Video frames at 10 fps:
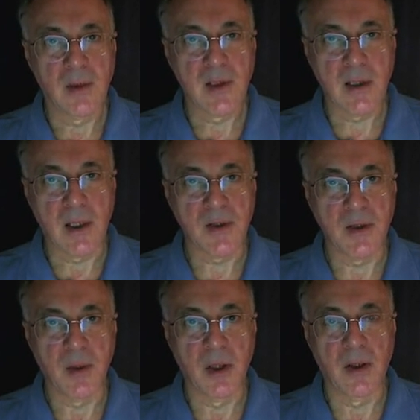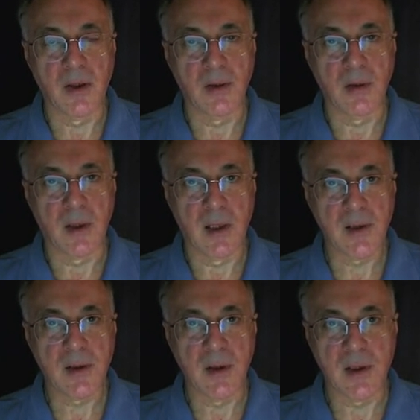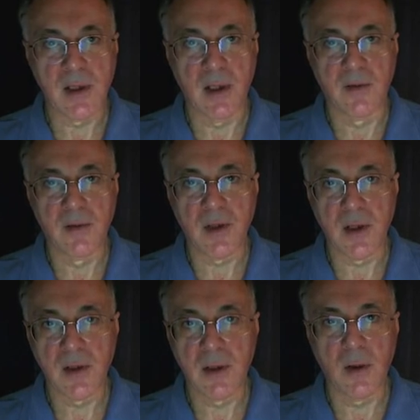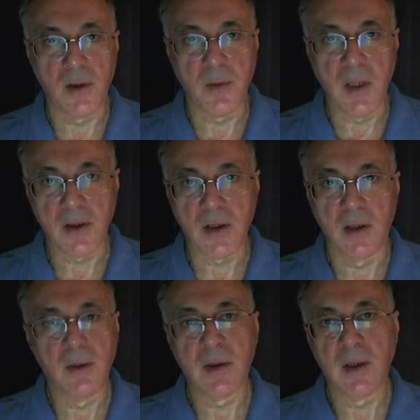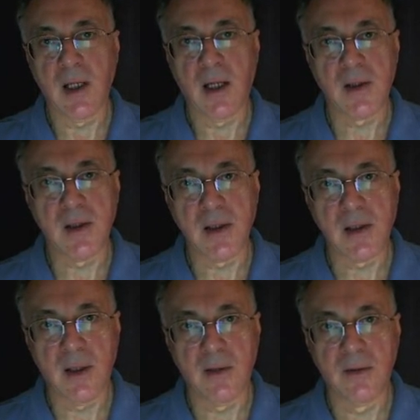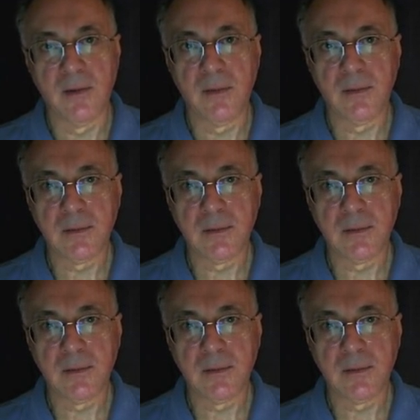stars that belong to the cluster itself, just co-spatial with the galaxy itself.